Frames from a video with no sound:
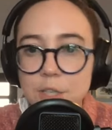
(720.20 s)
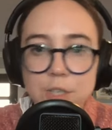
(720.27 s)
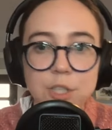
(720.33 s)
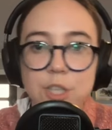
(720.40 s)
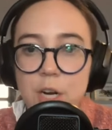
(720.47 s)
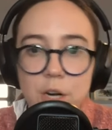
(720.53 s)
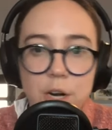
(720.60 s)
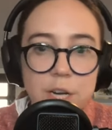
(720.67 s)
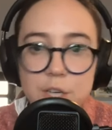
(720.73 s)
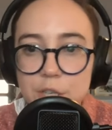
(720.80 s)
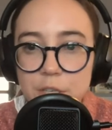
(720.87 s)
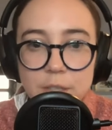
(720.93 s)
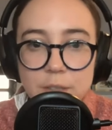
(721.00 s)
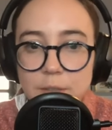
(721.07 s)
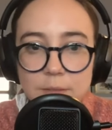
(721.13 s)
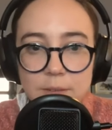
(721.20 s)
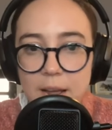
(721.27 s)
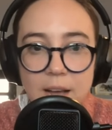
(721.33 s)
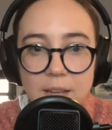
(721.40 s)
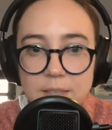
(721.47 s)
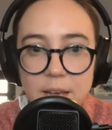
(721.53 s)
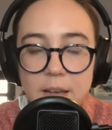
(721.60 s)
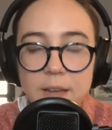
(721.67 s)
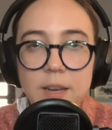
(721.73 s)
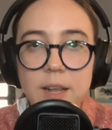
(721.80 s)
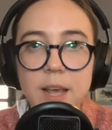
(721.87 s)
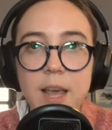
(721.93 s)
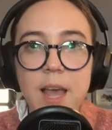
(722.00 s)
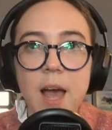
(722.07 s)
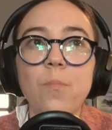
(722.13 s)
just generation asset.
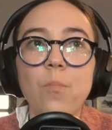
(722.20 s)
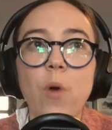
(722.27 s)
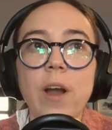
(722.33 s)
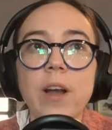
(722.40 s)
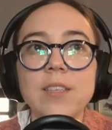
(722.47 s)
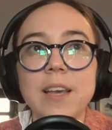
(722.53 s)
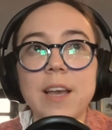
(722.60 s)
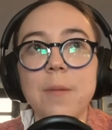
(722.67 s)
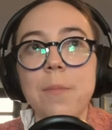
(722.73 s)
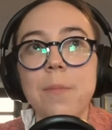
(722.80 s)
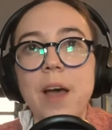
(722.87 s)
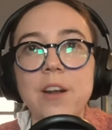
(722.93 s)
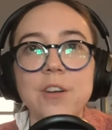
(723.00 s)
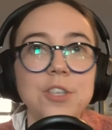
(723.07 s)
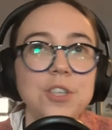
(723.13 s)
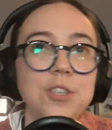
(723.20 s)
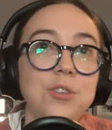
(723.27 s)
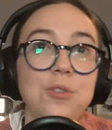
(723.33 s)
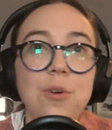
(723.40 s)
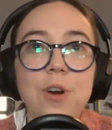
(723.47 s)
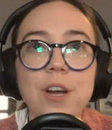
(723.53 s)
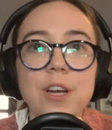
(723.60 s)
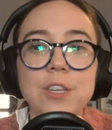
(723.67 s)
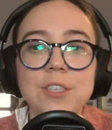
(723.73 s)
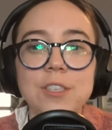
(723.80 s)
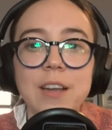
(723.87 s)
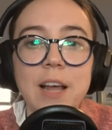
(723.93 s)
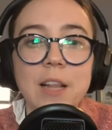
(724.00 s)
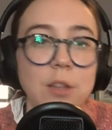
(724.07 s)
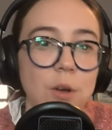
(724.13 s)
Whereas like energy storage is
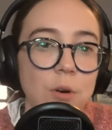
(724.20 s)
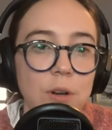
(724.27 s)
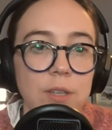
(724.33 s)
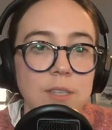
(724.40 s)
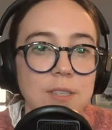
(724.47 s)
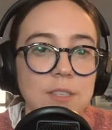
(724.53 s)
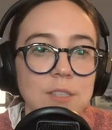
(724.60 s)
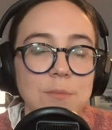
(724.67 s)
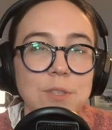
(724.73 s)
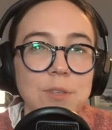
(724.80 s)
a net load on the system.